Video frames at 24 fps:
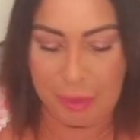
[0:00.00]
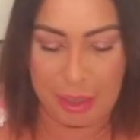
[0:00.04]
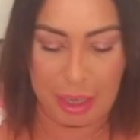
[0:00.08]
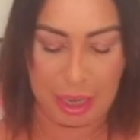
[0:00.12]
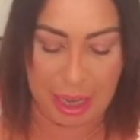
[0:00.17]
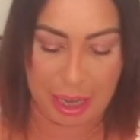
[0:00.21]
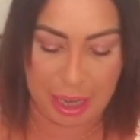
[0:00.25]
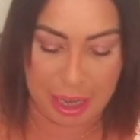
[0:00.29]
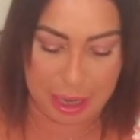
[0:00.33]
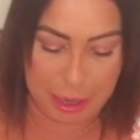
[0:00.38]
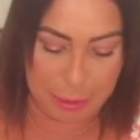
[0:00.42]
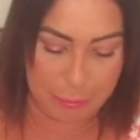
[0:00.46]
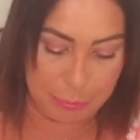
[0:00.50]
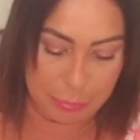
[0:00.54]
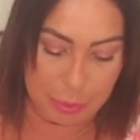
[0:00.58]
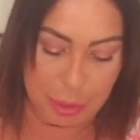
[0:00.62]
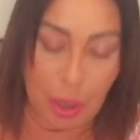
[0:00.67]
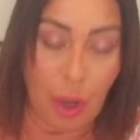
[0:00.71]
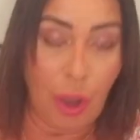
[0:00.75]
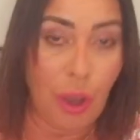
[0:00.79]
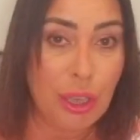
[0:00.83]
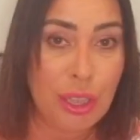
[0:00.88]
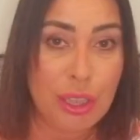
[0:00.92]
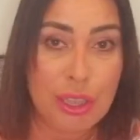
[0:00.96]
um
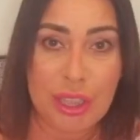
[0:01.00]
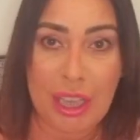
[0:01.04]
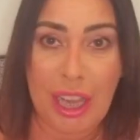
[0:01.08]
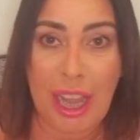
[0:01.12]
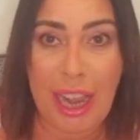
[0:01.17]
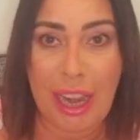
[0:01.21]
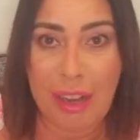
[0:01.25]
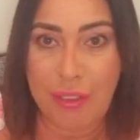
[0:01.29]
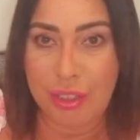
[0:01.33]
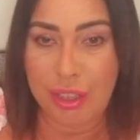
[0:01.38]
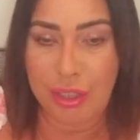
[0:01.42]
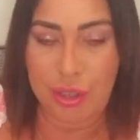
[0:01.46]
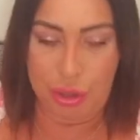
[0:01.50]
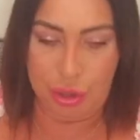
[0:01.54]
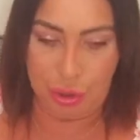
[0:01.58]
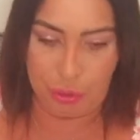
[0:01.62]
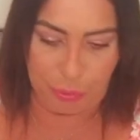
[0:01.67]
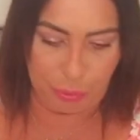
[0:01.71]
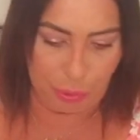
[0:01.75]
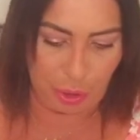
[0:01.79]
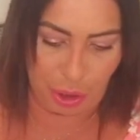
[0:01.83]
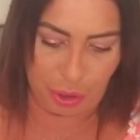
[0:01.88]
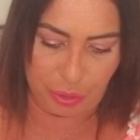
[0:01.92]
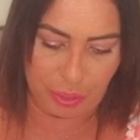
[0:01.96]
lighter and
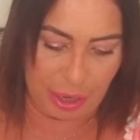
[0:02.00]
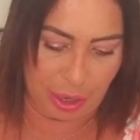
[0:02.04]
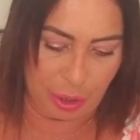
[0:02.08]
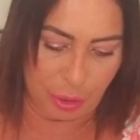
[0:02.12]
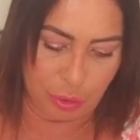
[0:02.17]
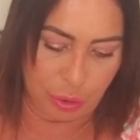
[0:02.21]
stuff like that.